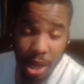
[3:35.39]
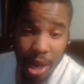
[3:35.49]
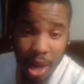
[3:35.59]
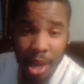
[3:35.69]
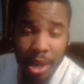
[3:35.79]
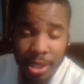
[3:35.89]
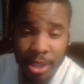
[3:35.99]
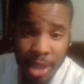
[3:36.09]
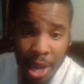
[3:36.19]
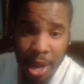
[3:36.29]
Now,
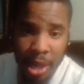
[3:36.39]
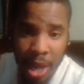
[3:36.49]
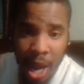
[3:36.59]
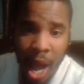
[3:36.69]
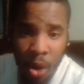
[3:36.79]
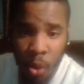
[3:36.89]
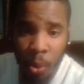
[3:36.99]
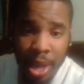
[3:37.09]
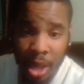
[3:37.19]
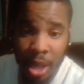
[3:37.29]
understand that
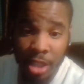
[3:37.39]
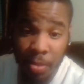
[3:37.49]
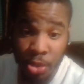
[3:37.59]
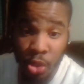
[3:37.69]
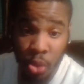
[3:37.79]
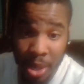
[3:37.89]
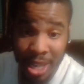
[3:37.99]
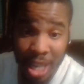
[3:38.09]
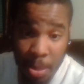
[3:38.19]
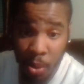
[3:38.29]
Halloween comes from Druid
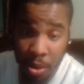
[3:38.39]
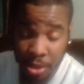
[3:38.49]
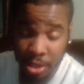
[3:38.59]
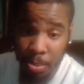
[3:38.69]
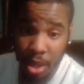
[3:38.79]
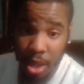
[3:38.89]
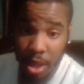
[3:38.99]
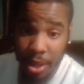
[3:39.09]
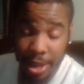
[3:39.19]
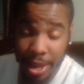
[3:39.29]
demon worship.
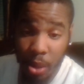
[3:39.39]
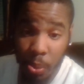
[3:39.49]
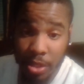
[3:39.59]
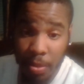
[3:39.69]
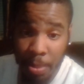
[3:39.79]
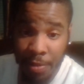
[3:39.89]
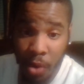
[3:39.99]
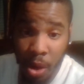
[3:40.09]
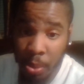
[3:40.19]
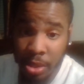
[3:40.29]
And it was,
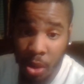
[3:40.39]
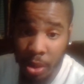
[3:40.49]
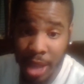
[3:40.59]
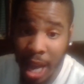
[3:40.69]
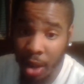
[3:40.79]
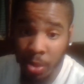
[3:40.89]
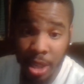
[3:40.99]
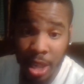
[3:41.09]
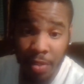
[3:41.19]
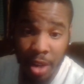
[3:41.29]
before it was known as Hallows
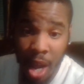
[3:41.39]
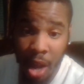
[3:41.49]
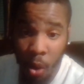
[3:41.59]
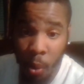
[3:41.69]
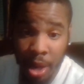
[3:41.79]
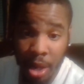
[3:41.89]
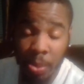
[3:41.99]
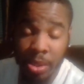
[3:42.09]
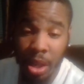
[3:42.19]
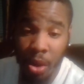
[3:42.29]
Evening, Halloween, it
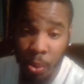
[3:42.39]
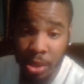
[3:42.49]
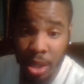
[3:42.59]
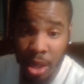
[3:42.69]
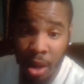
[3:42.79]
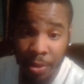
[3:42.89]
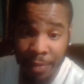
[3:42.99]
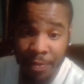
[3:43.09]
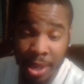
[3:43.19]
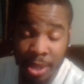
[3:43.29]
was originally called the
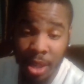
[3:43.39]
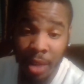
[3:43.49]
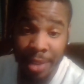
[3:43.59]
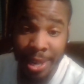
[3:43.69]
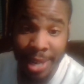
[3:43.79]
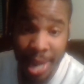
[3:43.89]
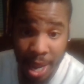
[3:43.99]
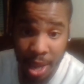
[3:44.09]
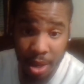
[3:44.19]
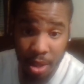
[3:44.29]
Feast of the
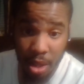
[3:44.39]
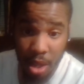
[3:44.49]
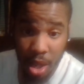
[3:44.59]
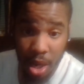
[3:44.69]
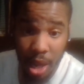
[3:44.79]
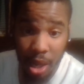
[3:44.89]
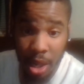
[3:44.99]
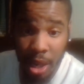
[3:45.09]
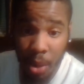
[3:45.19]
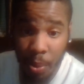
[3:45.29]
Dead. Now,
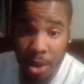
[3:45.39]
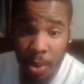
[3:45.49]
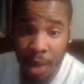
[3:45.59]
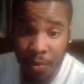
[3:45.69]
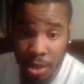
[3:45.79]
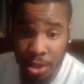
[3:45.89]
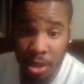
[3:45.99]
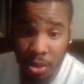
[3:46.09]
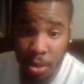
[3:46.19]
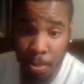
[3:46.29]
look at where you have your
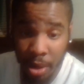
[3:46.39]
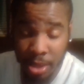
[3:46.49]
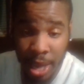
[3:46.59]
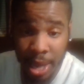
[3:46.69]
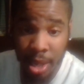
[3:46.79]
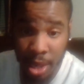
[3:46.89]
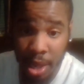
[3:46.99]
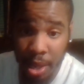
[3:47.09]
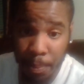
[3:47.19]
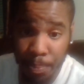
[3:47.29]
children partaking
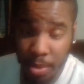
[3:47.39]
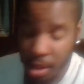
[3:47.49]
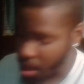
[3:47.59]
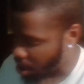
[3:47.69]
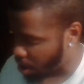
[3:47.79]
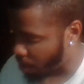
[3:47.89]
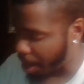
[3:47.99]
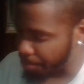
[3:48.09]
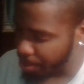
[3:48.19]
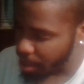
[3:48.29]
in. All right.